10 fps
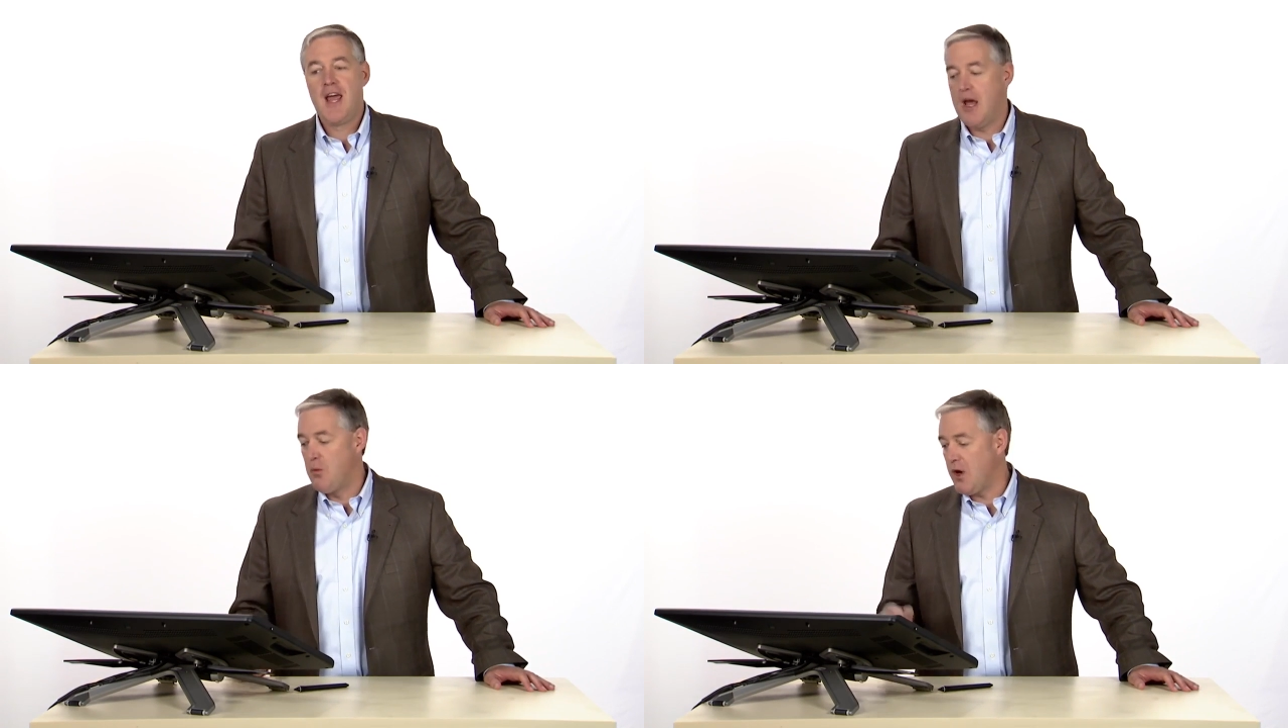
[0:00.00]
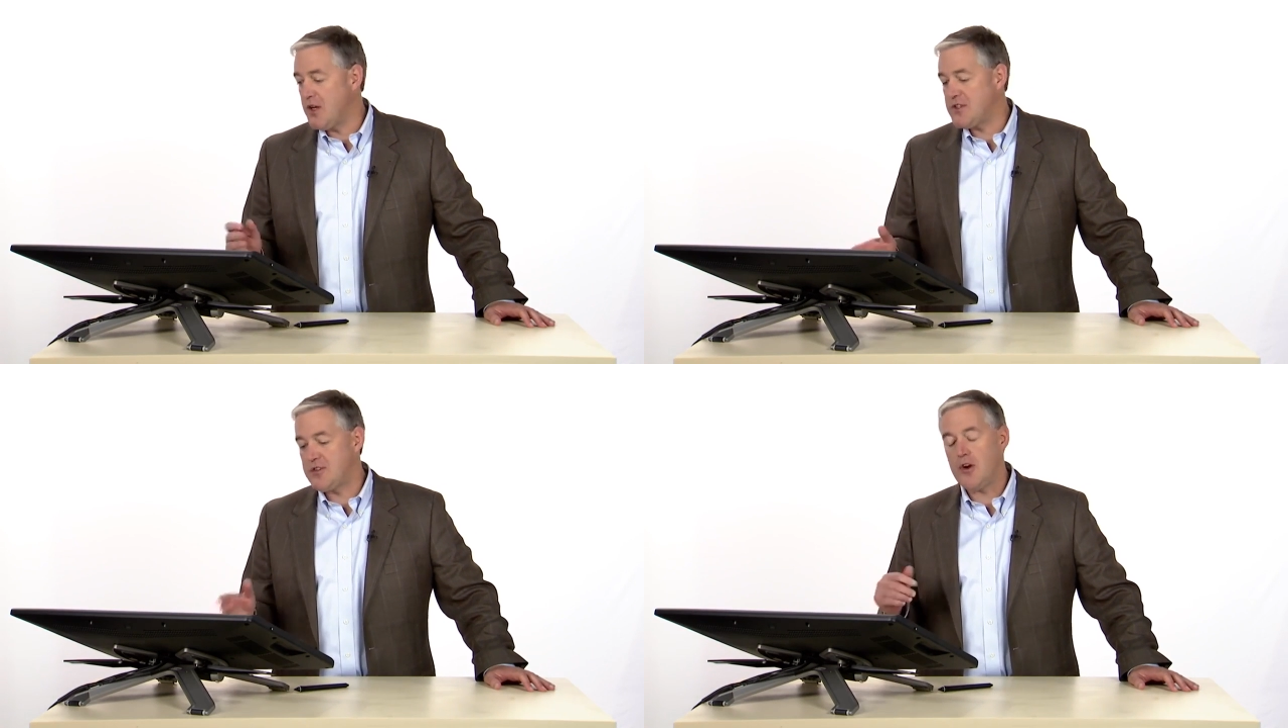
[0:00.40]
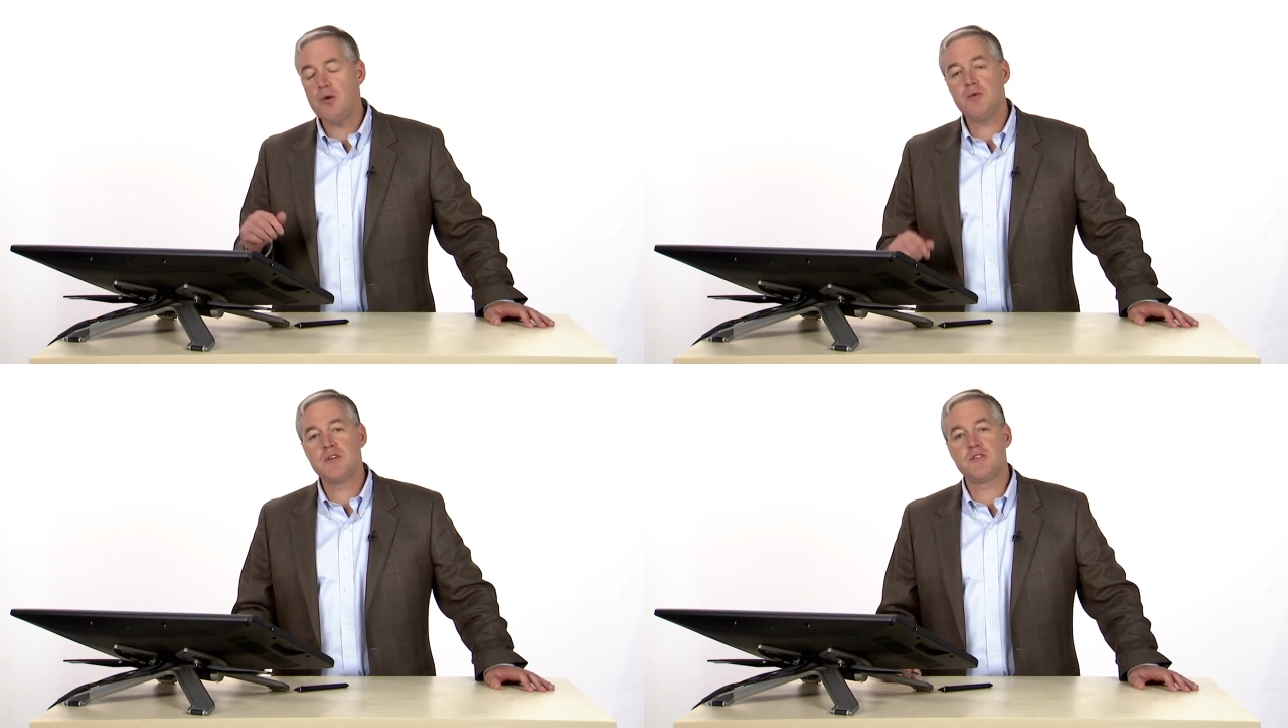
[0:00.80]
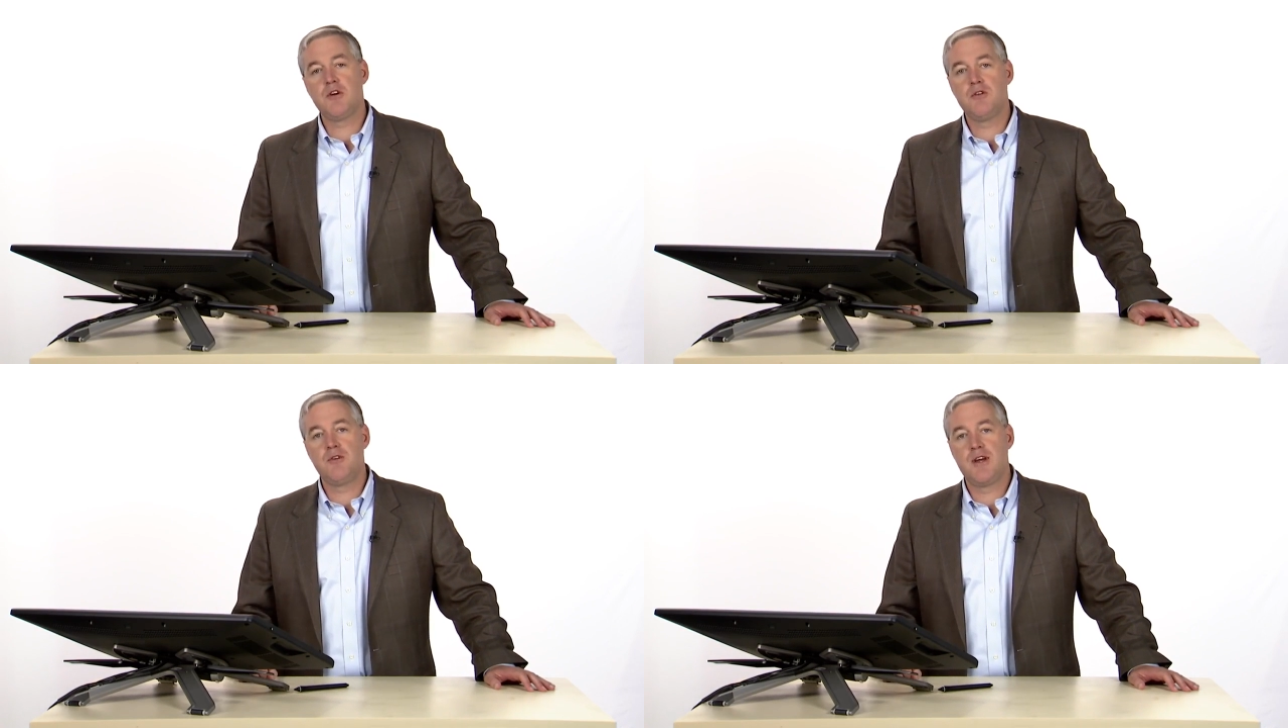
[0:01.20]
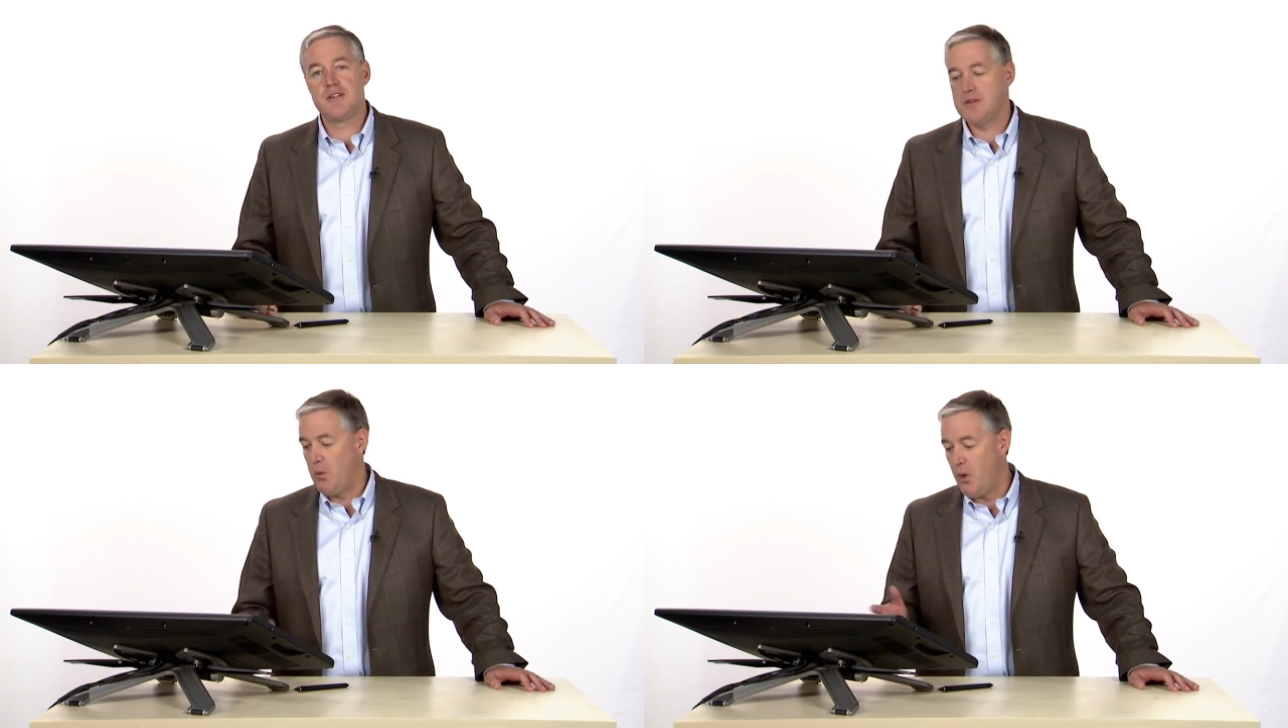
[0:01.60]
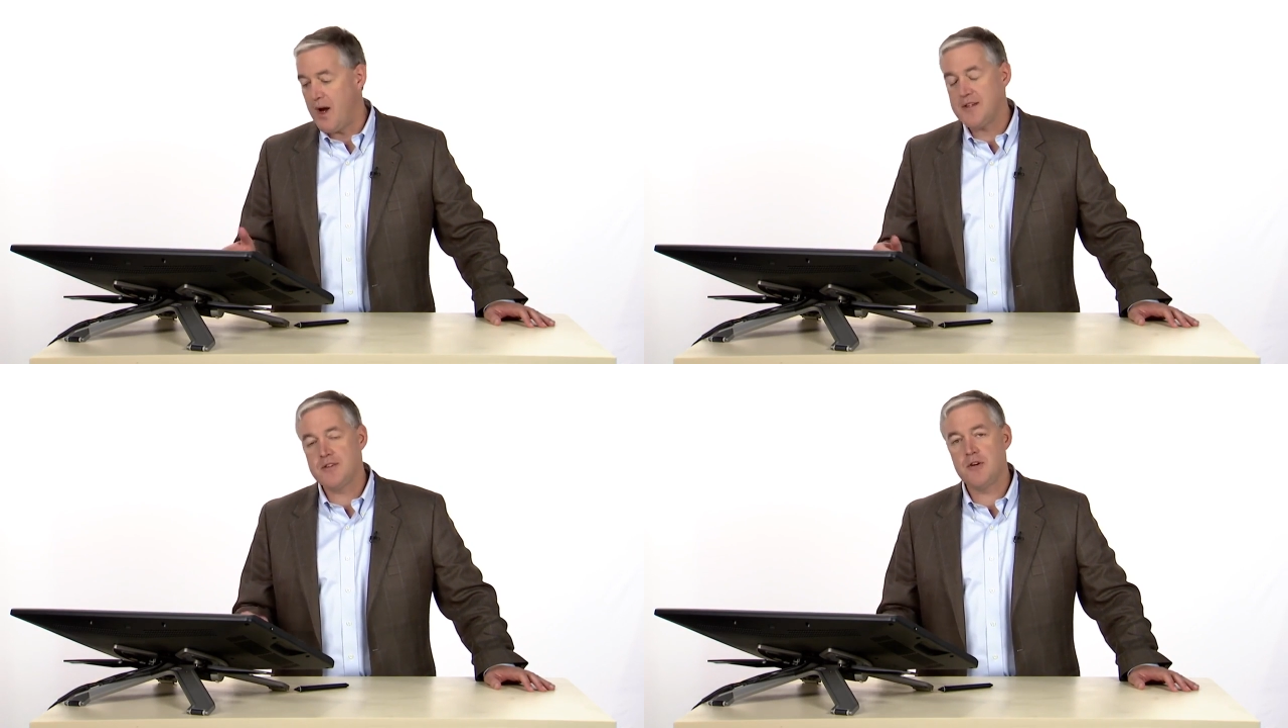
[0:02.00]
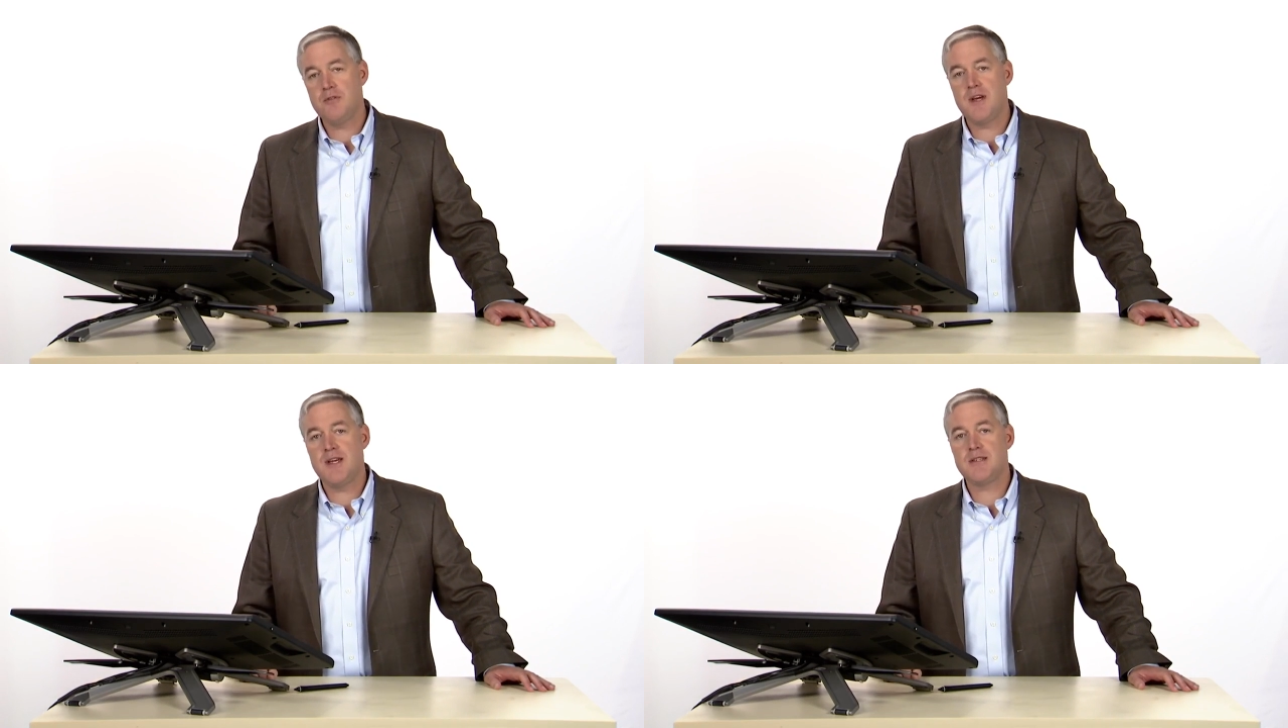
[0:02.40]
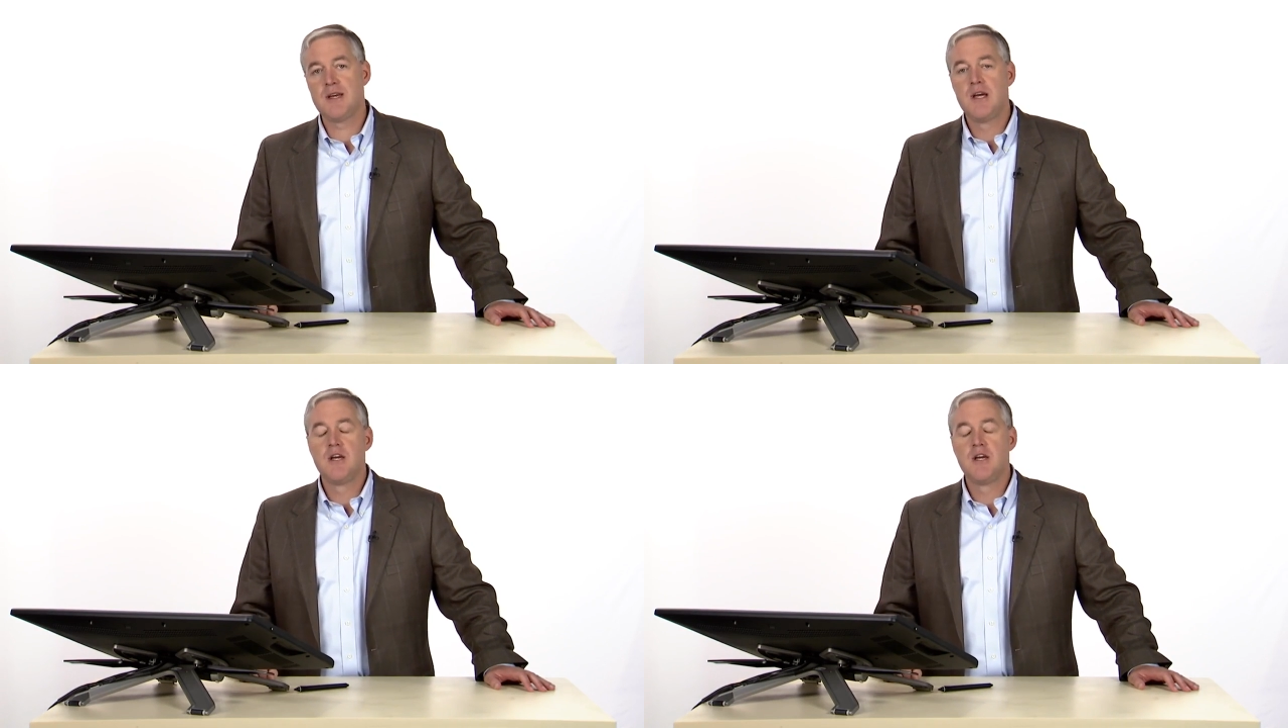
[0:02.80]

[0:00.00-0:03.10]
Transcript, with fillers: And we're going to start with surveys. Why surveys?